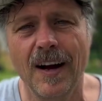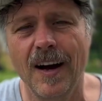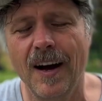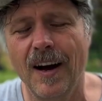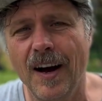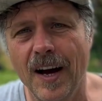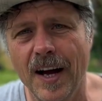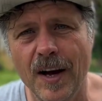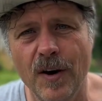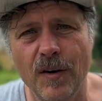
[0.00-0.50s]

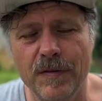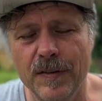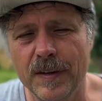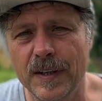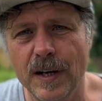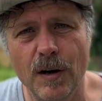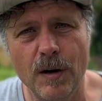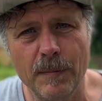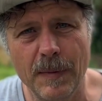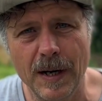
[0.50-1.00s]
I often
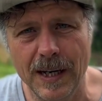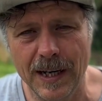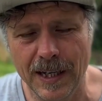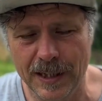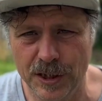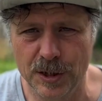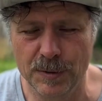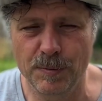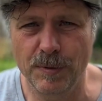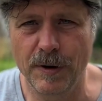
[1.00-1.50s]
go on my
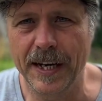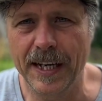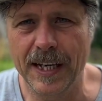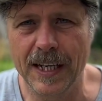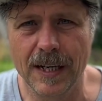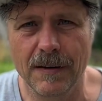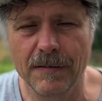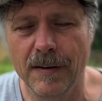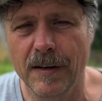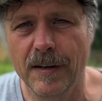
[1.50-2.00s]
lunch break
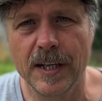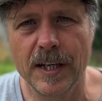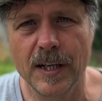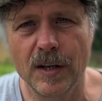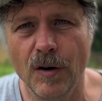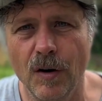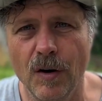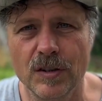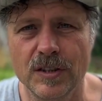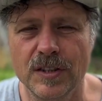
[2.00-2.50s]
and I've only
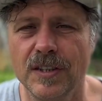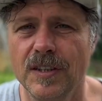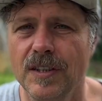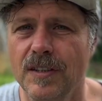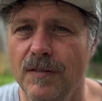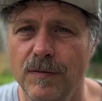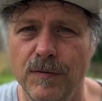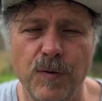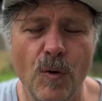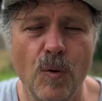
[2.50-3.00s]
got
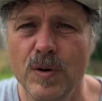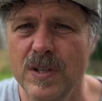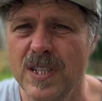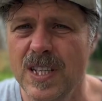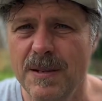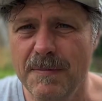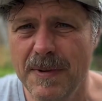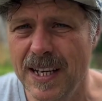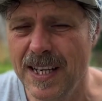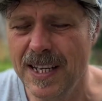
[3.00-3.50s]

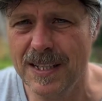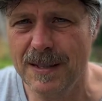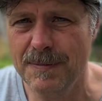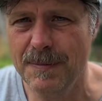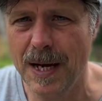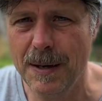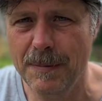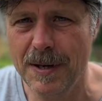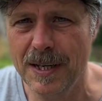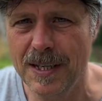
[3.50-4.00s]
40 minutes
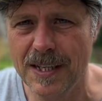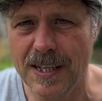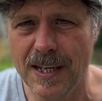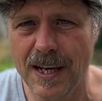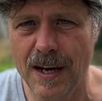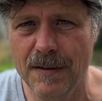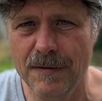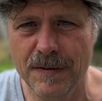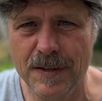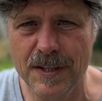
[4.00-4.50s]
maybe to
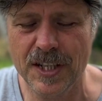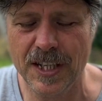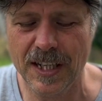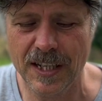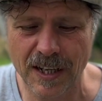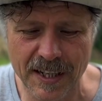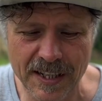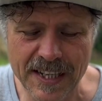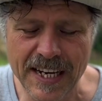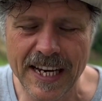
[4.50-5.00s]
go fishing,
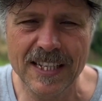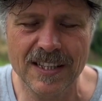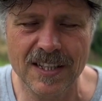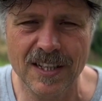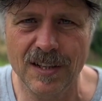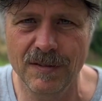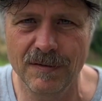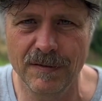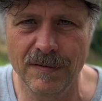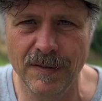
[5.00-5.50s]
and I need to
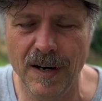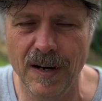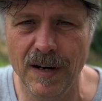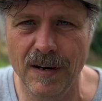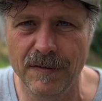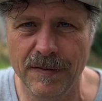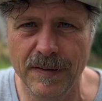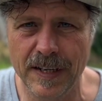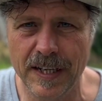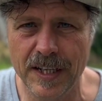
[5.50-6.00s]
convert
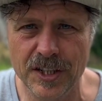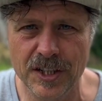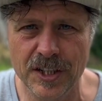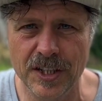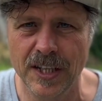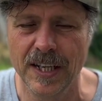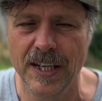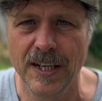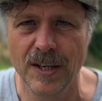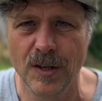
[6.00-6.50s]
a fish,
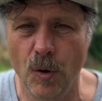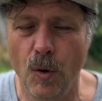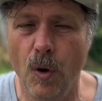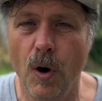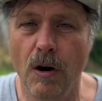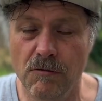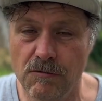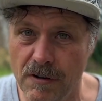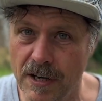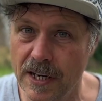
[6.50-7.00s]
or
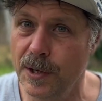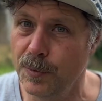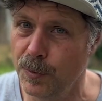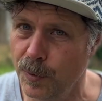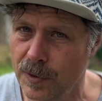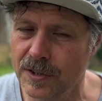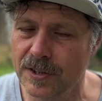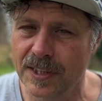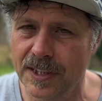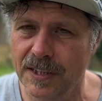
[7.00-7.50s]
I really
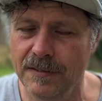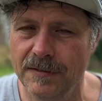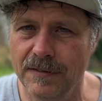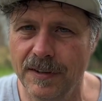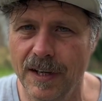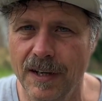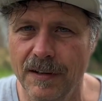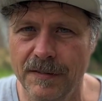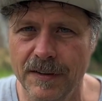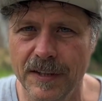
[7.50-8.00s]
want to
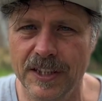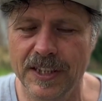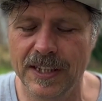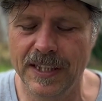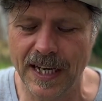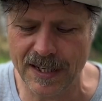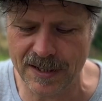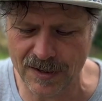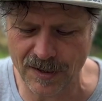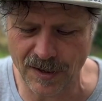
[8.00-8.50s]
convert a fish in
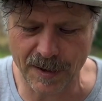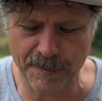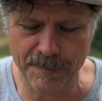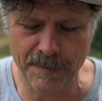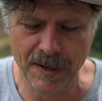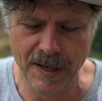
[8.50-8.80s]
that time.